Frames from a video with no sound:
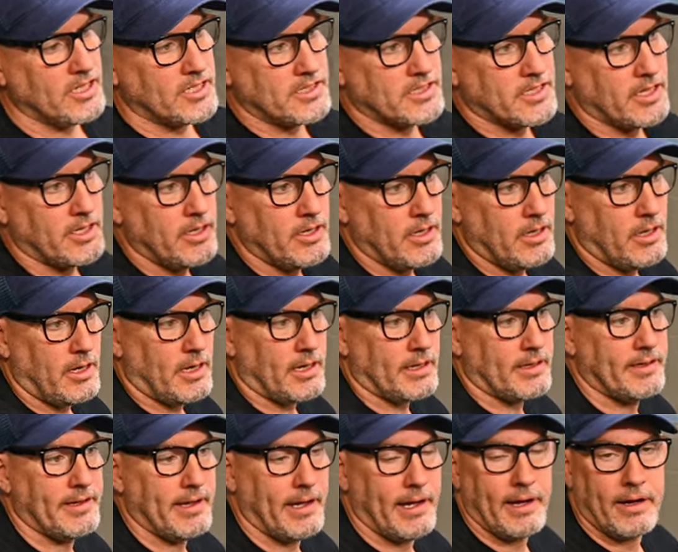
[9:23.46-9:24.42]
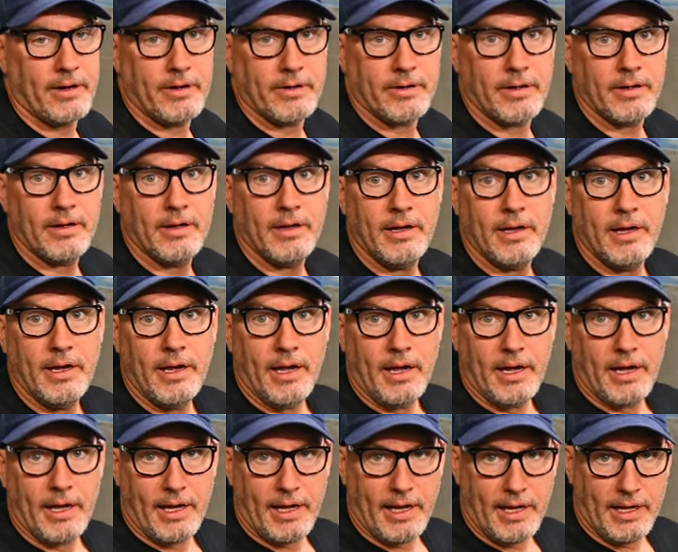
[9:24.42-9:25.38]
just to knock down
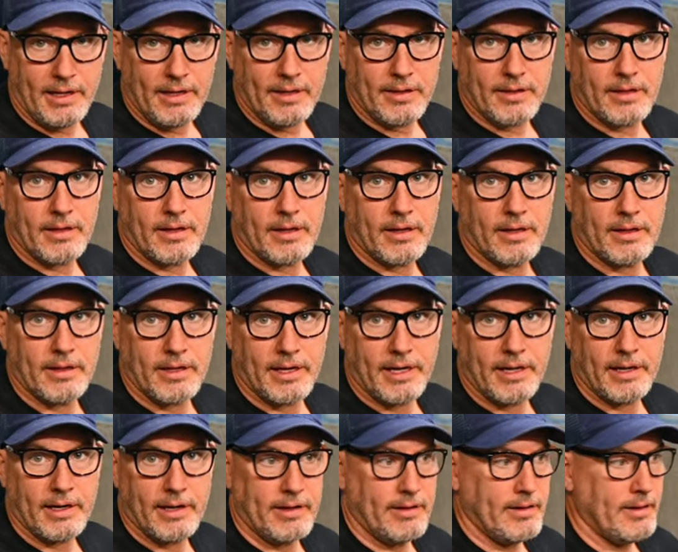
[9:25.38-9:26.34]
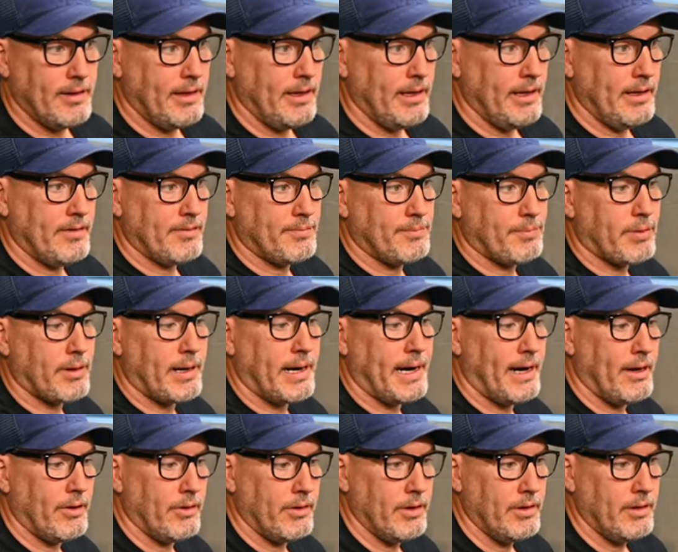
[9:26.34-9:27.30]
anything that is
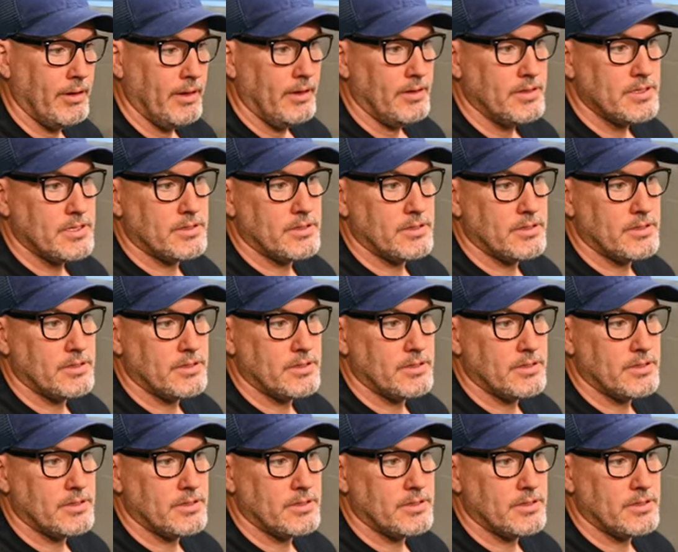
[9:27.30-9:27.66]
proud.